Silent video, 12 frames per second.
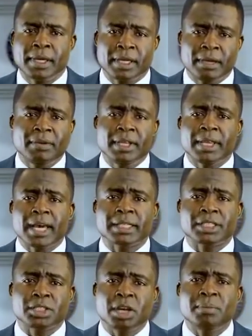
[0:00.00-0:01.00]
given
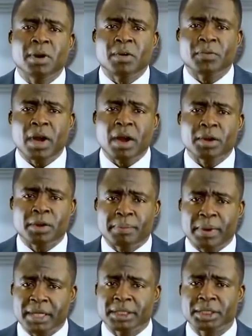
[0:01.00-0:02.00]
that some of our
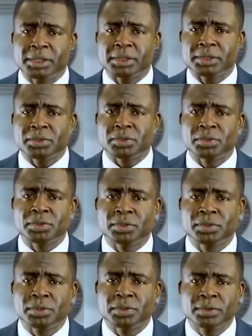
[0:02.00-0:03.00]
compatriots
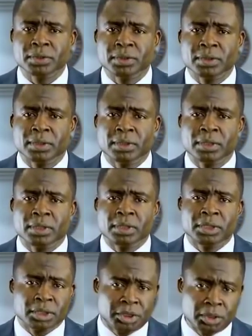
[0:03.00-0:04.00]

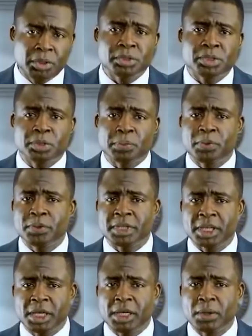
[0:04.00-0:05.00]
chose to put
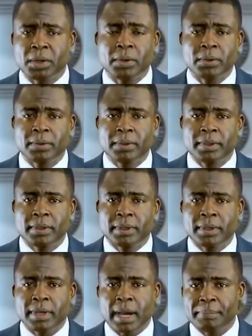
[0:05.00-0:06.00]
ego
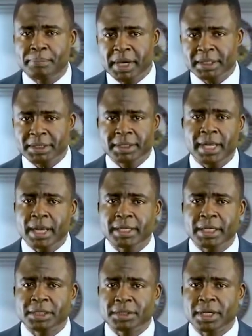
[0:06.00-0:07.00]
and personal
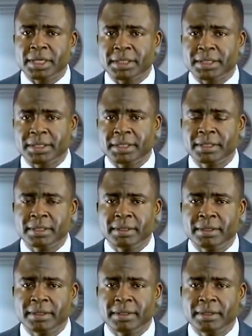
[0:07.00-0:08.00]
interests
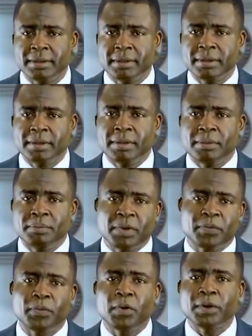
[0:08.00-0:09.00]

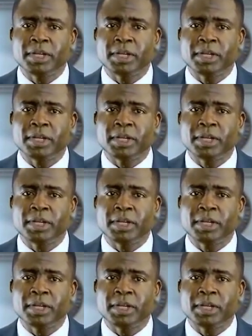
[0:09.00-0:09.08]
before